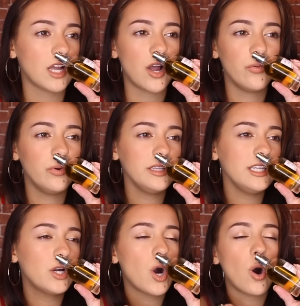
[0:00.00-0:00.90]
a
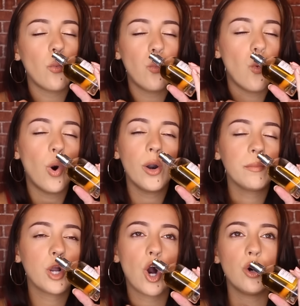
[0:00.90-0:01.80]
really
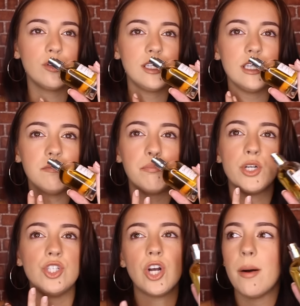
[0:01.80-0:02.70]
warm, cozy
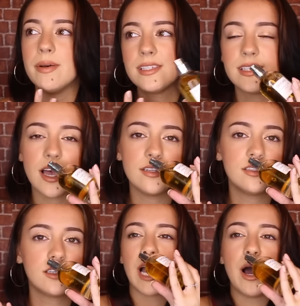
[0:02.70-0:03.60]
pajama
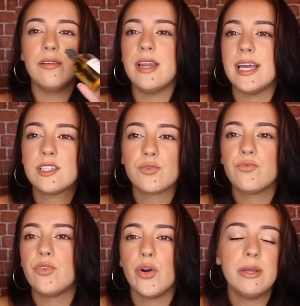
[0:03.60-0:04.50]
set, a nice
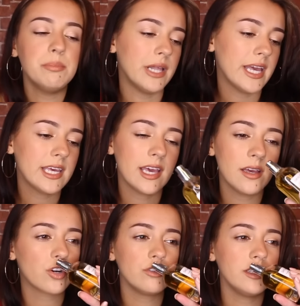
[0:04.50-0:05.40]
furry
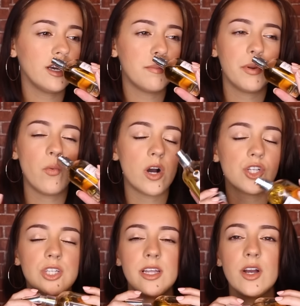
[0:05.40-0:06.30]
blanket, curling up and
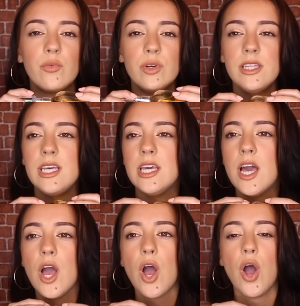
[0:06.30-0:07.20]
watching like a really
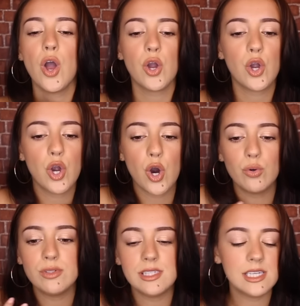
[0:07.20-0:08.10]

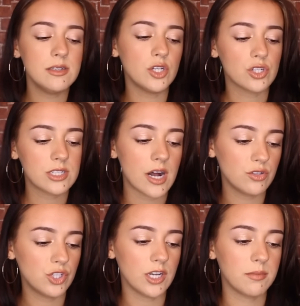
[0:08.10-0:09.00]
cozy,
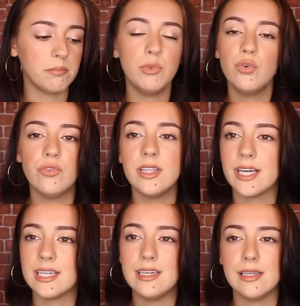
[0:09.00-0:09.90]
nostalgic movie,
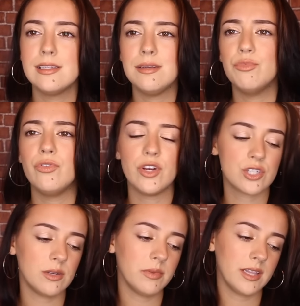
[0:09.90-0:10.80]
like a Disney movie or
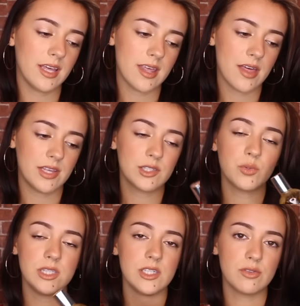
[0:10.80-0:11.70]
something like that. That's
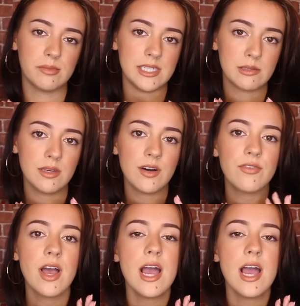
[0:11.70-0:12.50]
what this reminds me of.